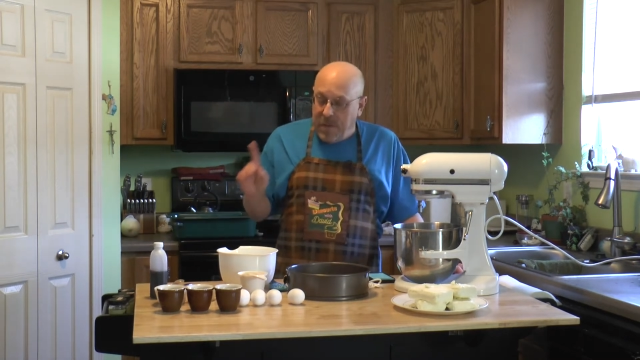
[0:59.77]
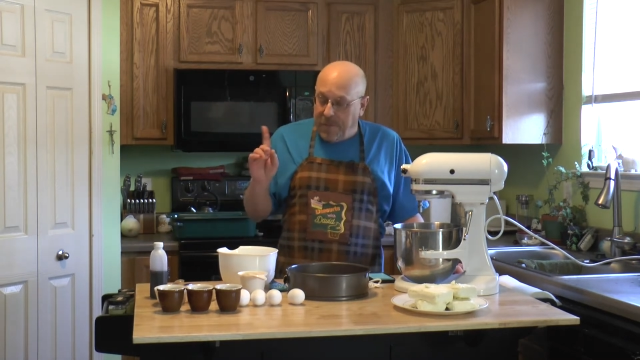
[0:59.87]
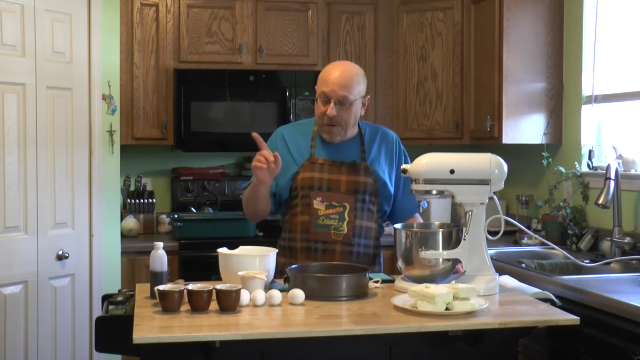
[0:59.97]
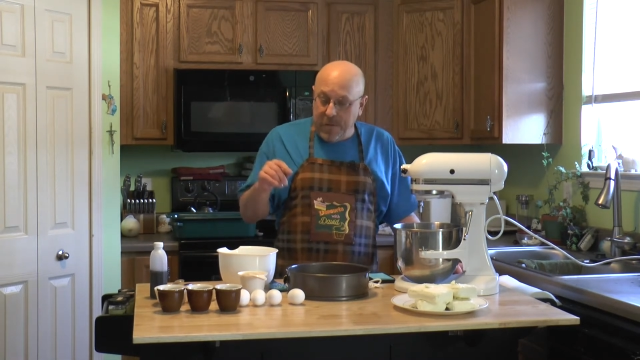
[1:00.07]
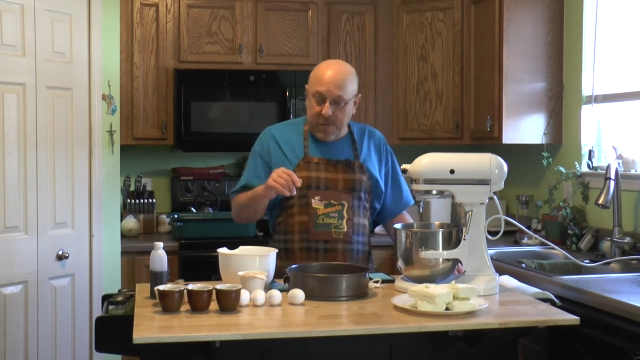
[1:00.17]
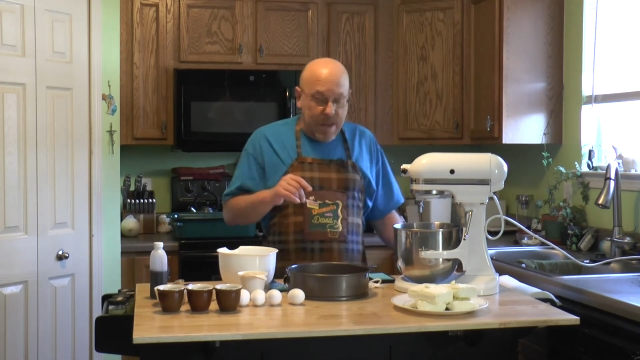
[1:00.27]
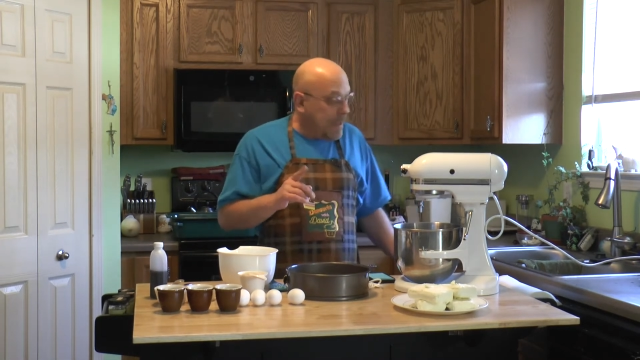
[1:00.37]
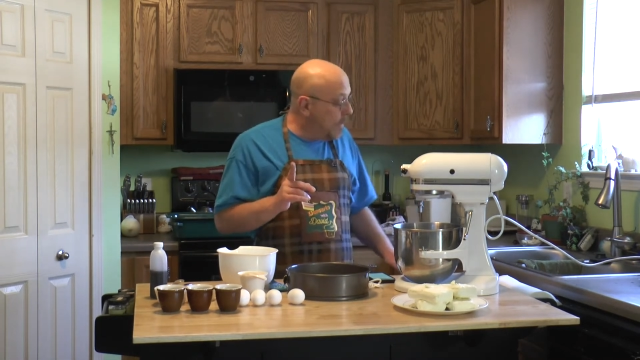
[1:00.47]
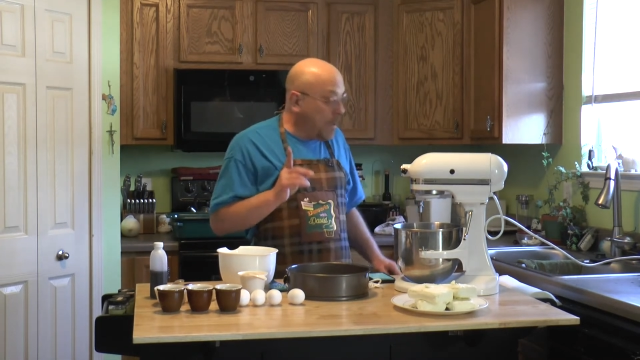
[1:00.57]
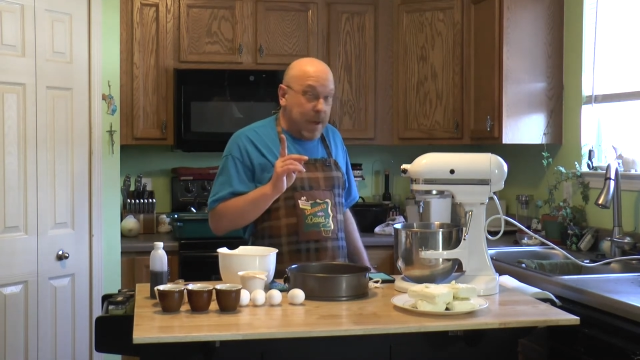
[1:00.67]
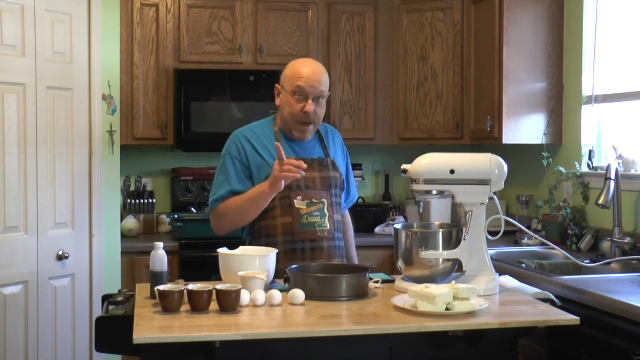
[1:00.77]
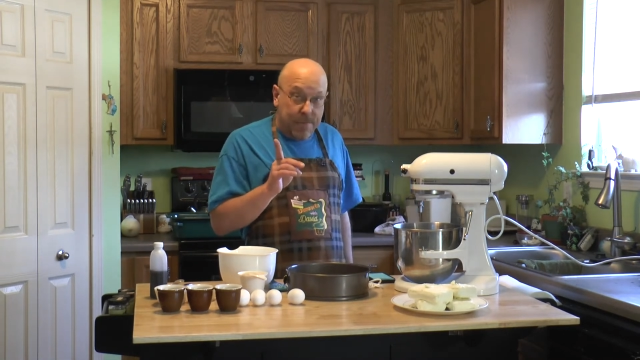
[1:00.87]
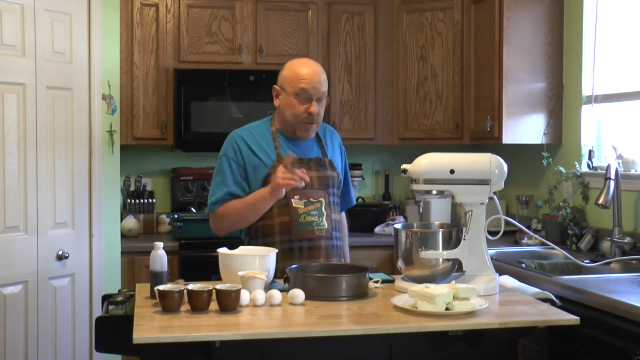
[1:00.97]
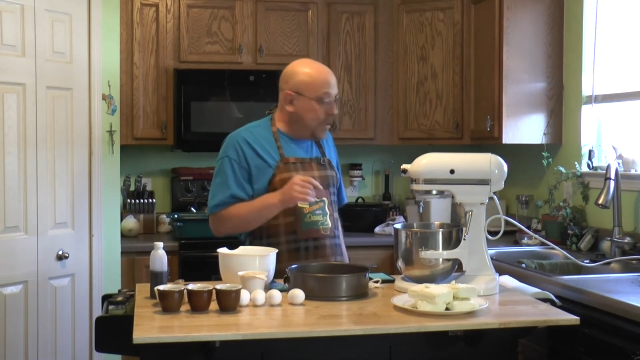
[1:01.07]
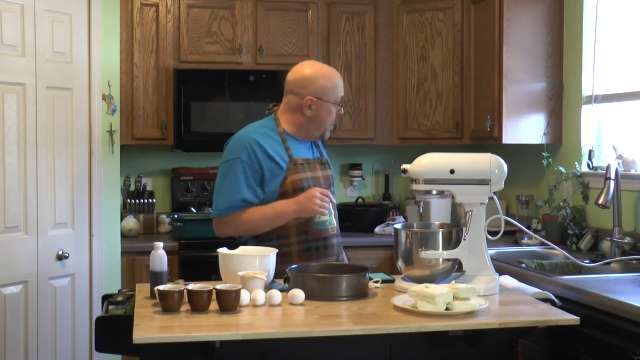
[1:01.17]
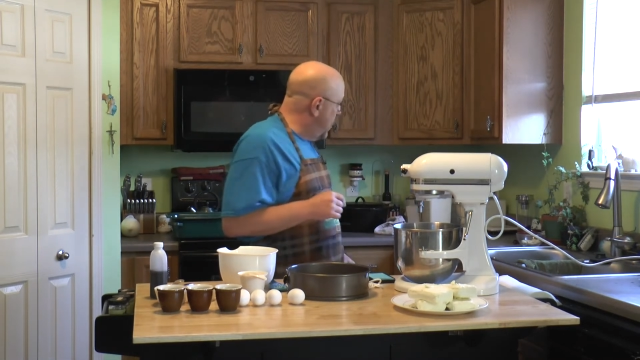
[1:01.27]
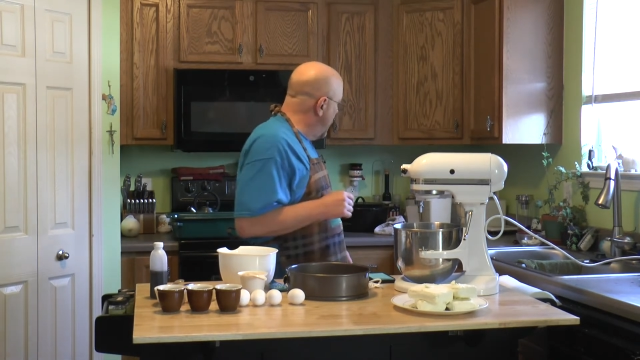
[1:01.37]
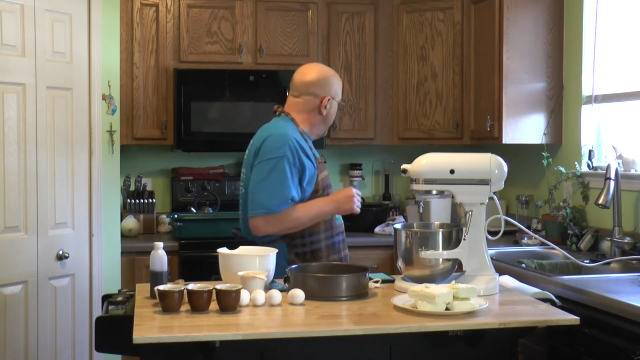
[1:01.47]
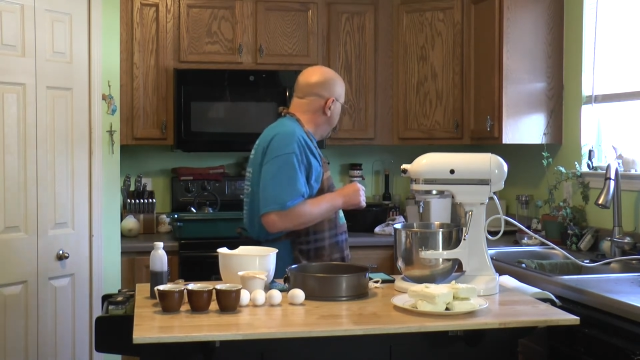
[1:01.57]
The first thing that you have to do